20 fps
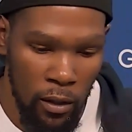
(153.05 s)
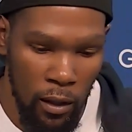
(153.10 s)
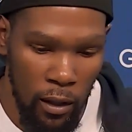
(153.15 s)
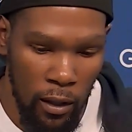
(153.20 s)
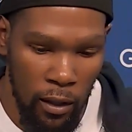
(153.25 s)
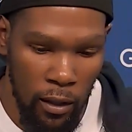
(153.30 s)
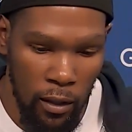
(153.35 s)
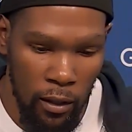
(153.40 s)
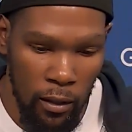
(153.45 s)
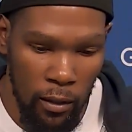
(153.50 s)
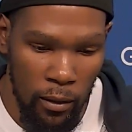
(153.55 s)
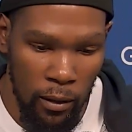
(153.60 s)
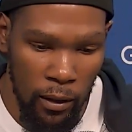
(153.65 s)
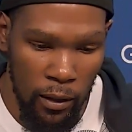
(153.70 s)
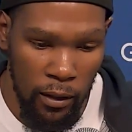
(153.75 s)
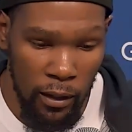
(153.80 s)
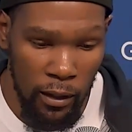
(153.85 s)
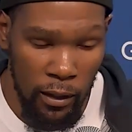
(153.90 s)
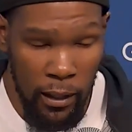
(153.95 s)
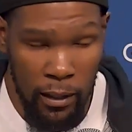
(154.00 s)
I
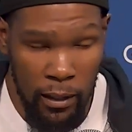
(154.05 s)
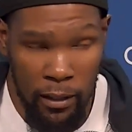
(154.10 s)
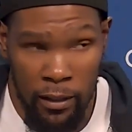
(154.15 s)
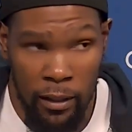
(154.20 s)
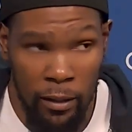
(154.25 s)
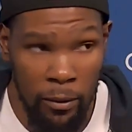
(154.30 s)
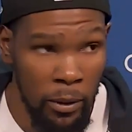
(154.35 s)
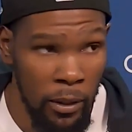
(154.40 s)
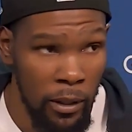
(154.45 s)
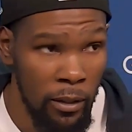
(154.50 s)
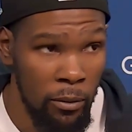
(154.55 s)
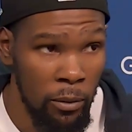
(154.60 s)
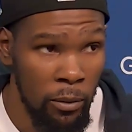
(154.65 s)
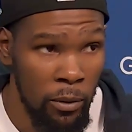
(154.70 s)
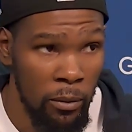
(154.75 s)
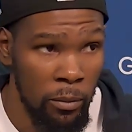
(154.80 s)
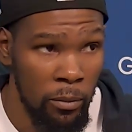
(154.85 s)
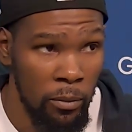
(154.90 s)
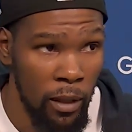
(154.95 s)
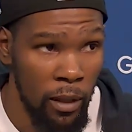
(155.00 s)
think, like I said,
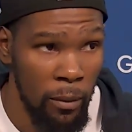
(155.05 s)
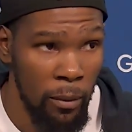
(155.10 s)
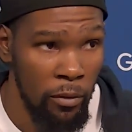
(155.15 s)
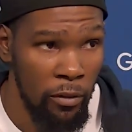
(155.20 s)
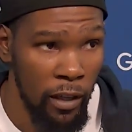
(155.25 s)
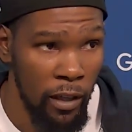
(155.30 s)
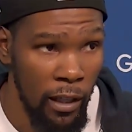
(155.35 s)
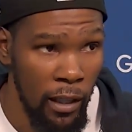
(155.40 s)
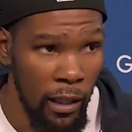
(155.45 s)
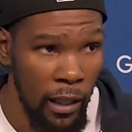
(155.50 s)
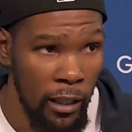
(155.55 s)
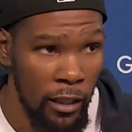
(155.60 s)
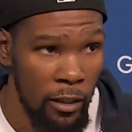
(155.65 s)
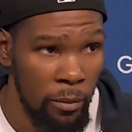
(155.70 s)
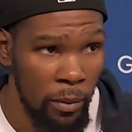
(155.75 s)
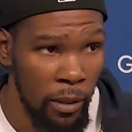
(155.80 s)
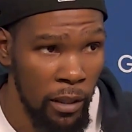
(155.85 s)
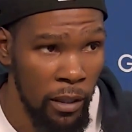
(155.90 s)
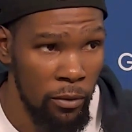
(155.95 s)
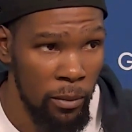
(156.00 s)
I provide a lot of
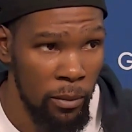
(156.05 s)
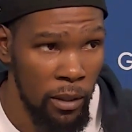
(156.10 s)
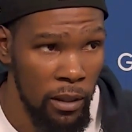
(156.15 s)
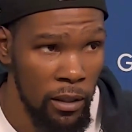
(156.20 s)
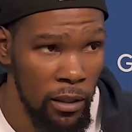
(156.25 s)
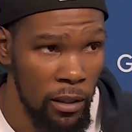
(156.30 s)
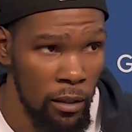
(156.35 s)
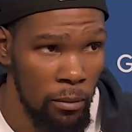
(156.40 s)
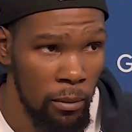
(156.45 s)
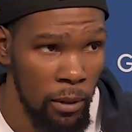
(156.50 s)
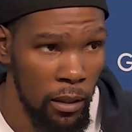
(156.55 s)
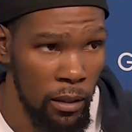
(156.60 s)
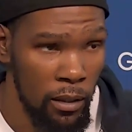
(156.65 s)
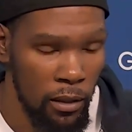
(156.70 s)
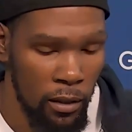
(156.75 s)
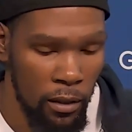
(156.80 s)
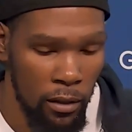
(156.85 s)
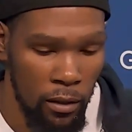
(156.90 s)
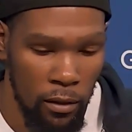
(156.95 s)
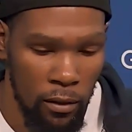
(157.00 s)
space for my
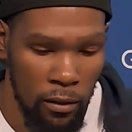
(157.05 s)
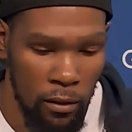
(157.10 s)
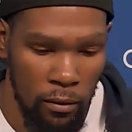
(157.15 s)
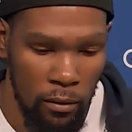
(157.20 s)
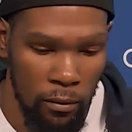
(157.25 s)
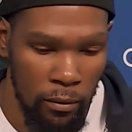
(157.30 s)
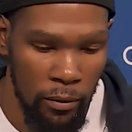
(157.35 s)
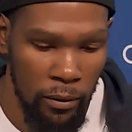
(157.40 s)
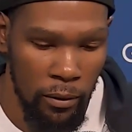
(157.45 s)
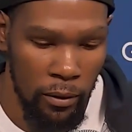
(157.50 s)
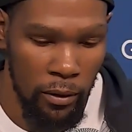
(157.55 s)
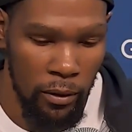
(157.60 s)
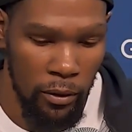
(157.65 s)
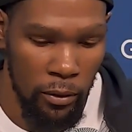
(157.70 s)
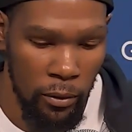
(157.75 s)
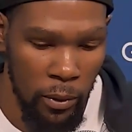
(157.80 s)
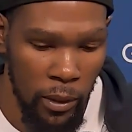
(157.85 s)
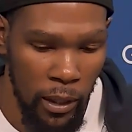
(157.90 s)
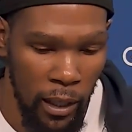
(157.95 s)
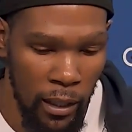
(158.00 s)
teammates, and
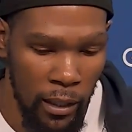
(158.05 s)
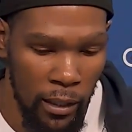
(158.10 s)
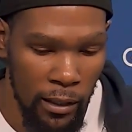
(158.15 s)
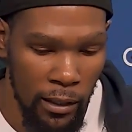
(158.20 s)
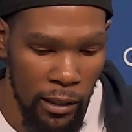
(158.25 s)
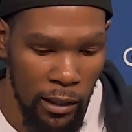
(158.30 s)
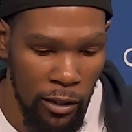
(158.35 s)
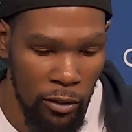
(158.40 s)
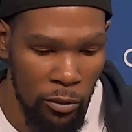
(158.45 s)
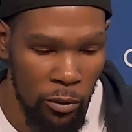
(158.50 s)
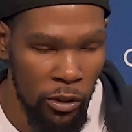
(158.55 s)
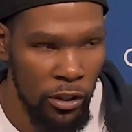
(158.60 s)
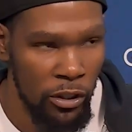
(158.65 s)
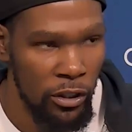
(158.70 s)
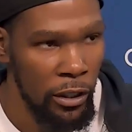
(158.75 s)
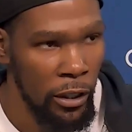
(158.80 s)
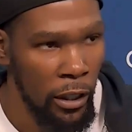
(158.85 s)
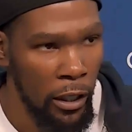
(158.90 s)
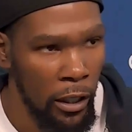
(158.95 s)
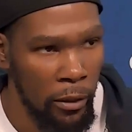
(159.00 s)
got good looks. We just
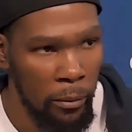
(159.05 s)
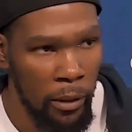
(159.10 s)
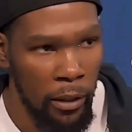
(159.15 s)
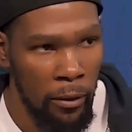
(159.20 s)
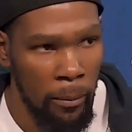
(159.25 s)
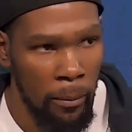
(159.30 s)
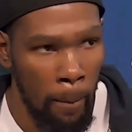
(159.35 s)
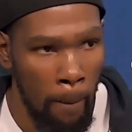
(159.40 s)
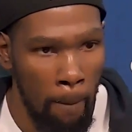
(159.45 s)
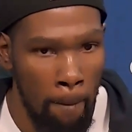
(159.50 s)
said knock them down.